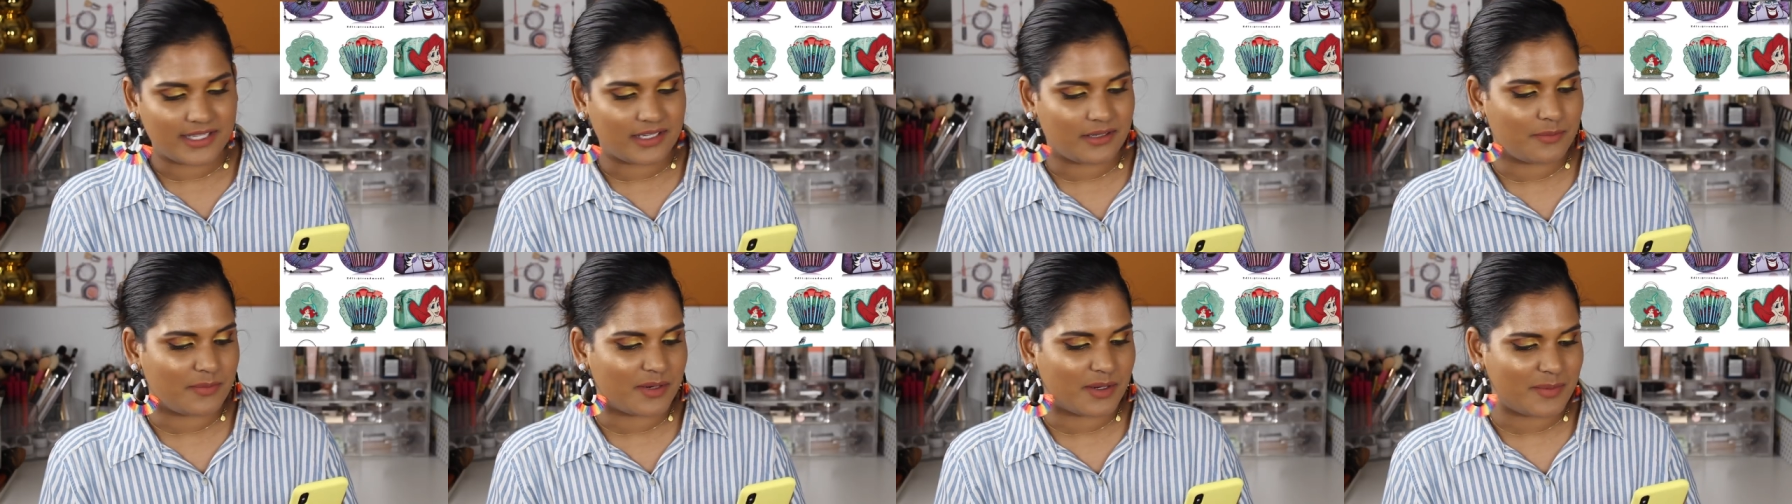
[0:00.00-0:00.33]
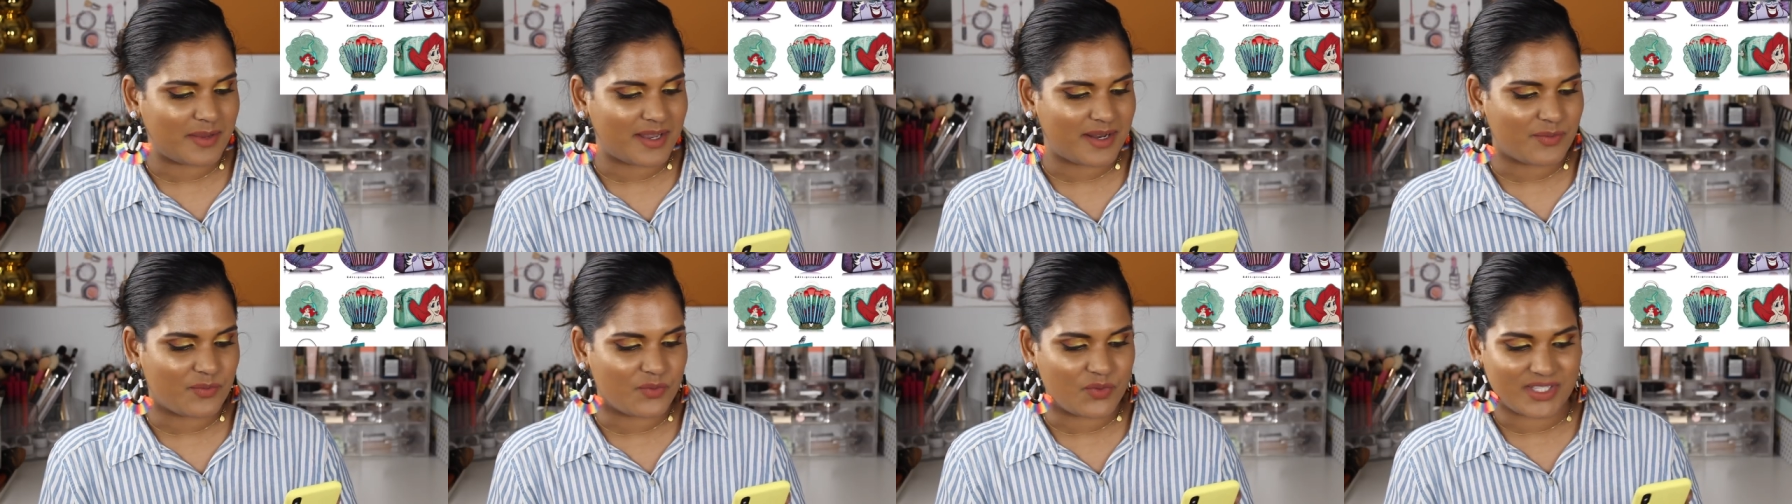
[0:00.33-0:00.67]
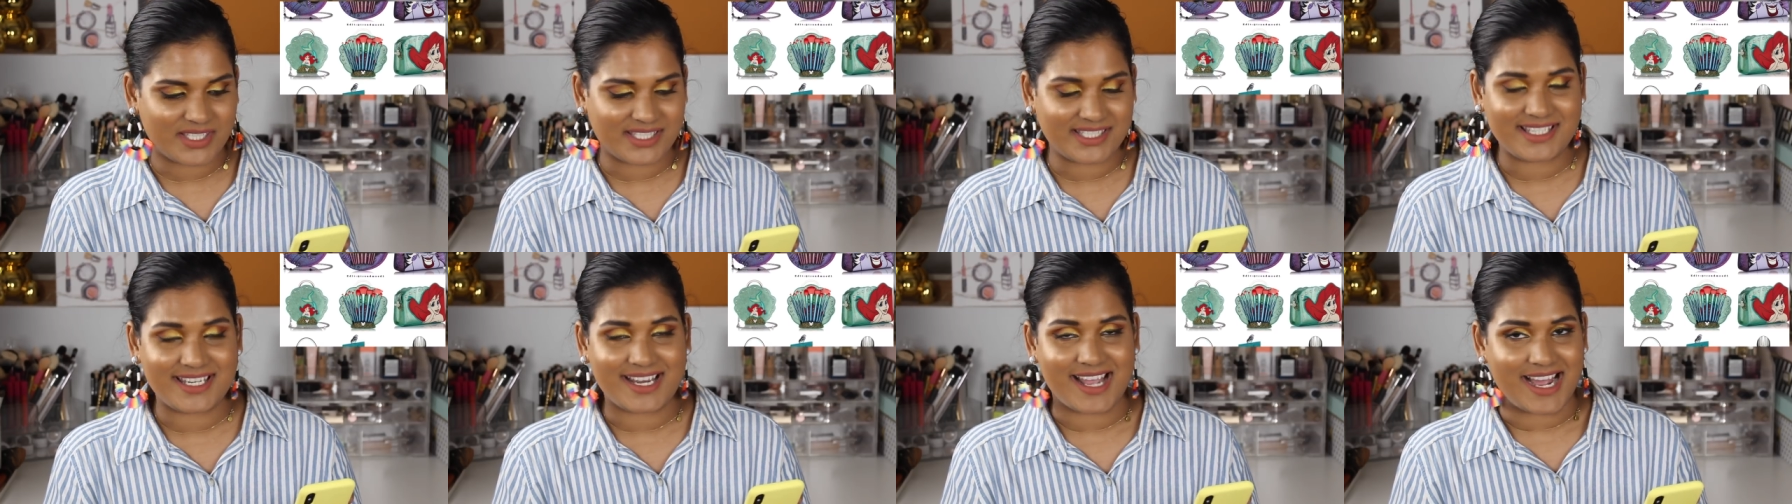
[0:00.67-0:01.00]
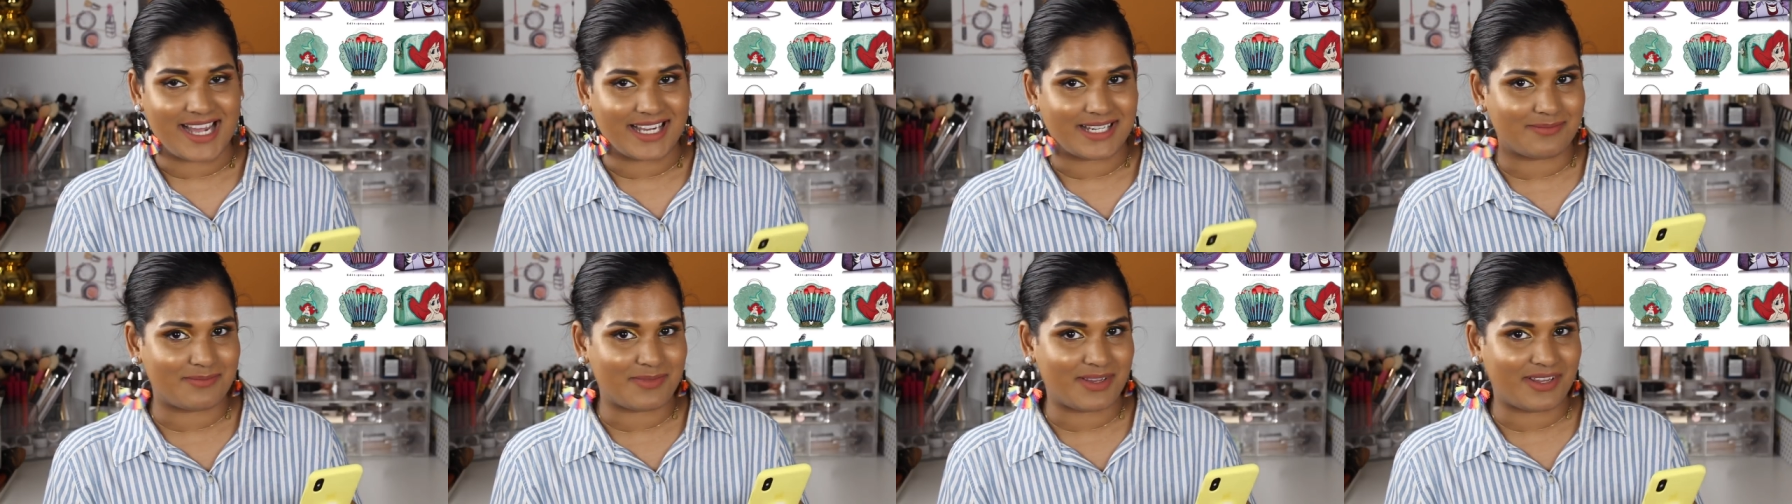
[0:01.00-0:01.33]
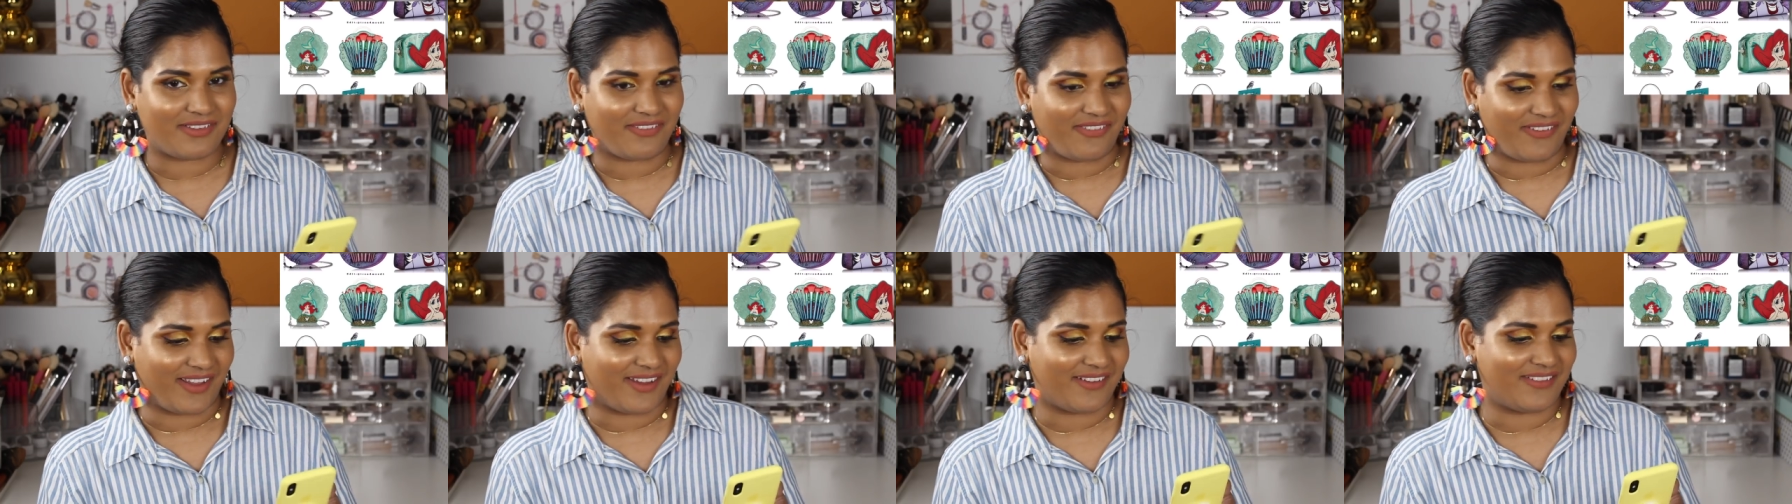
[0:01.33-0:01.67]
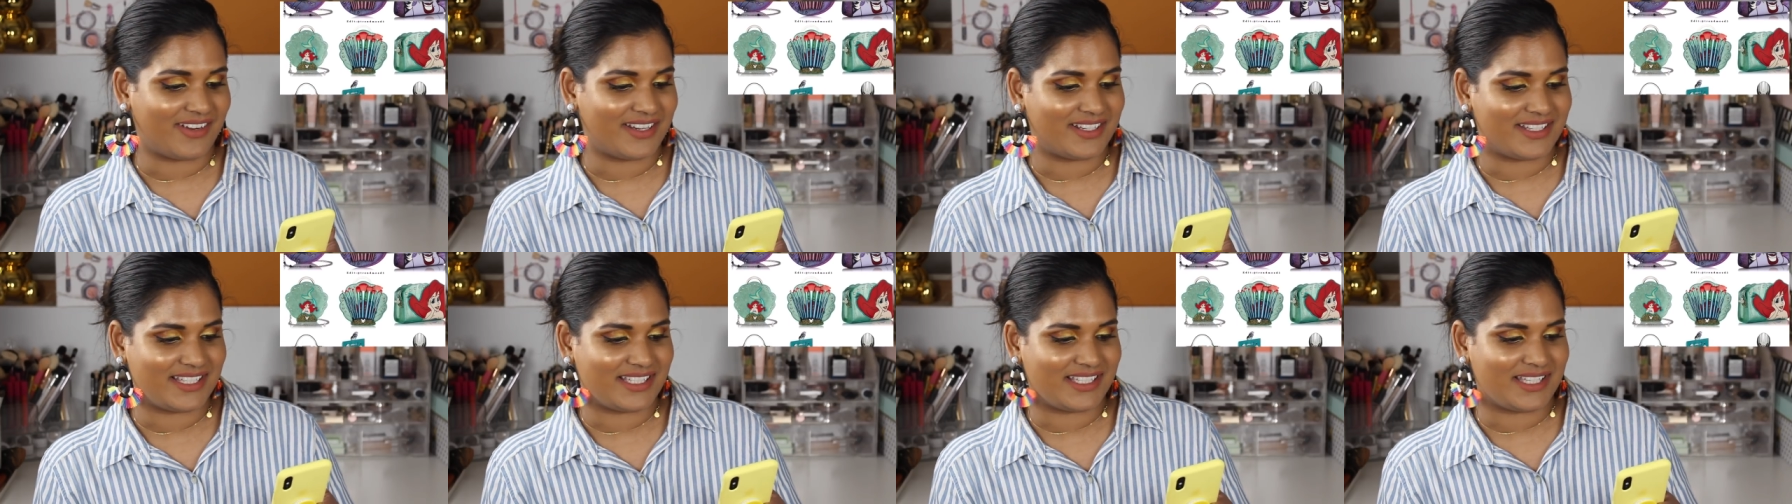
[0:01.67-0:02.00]
Little Mermaid was not my
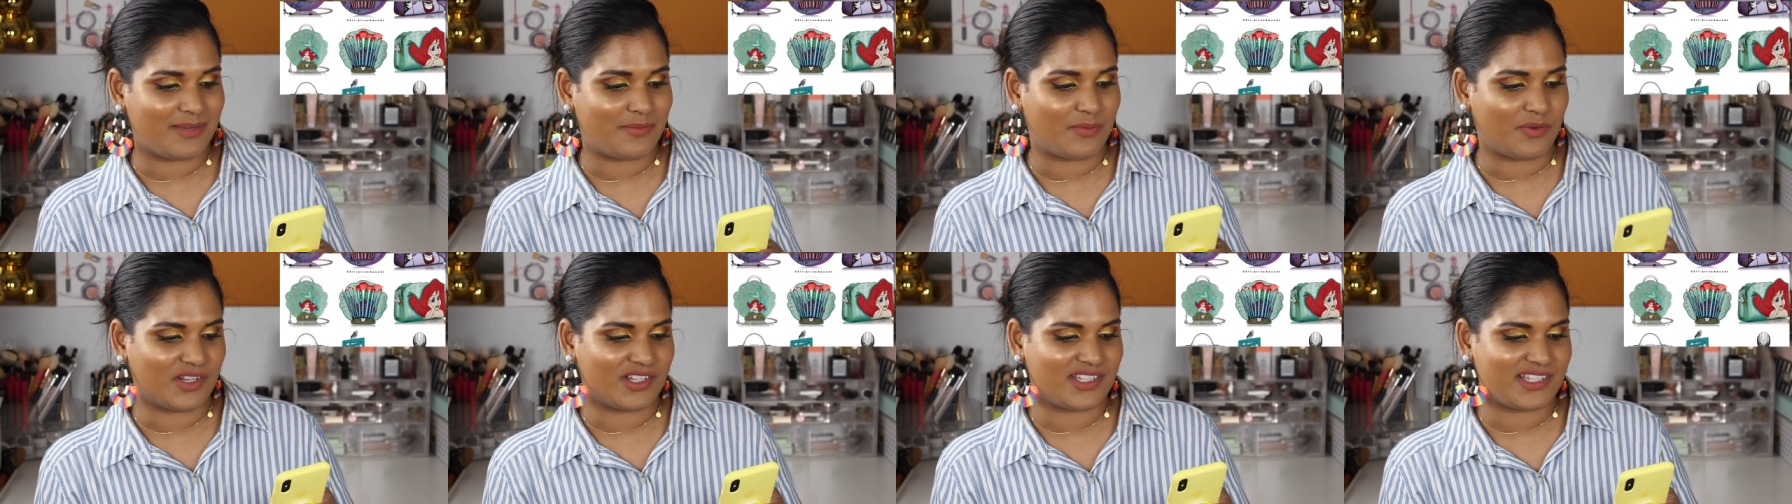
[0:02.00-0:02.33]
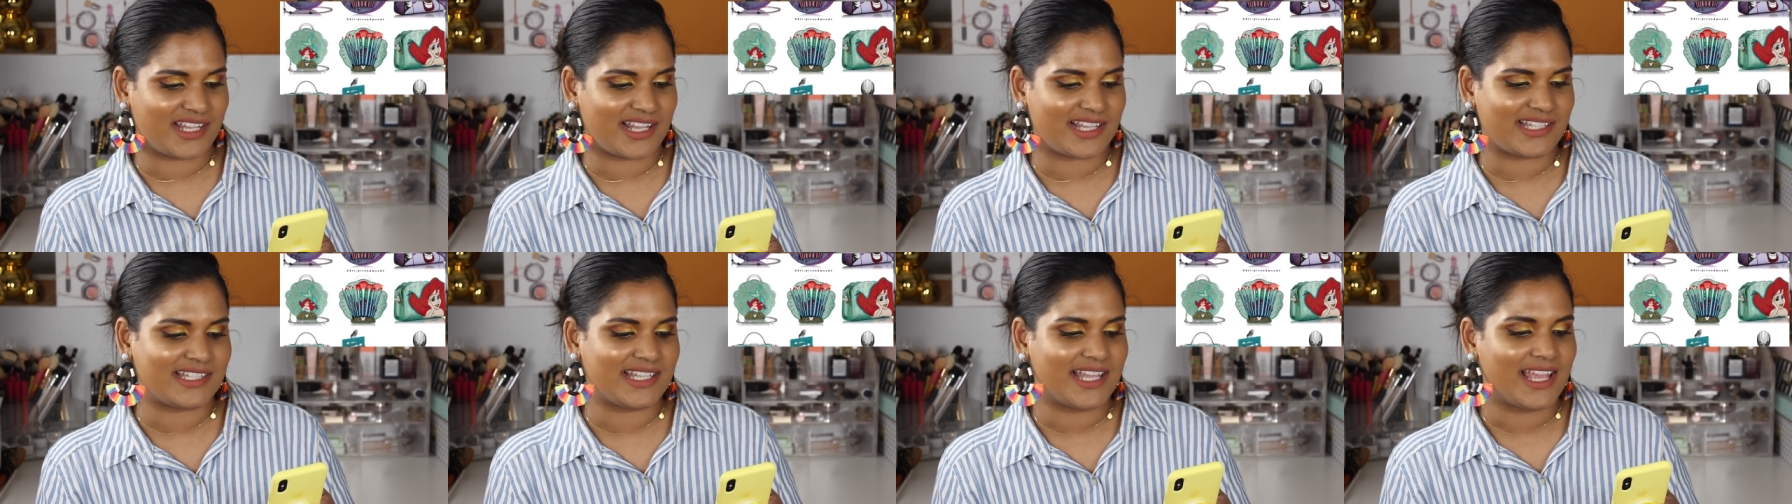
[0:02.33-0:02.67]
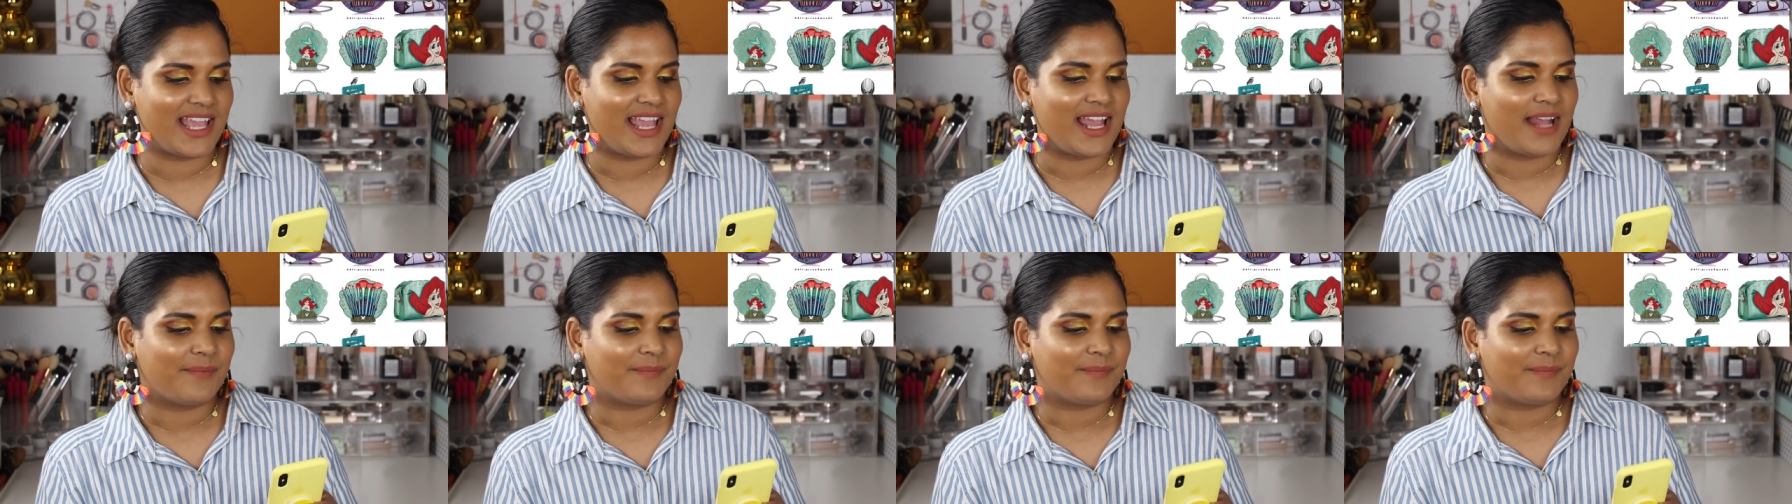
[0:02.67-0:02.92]
favorite Disney princess.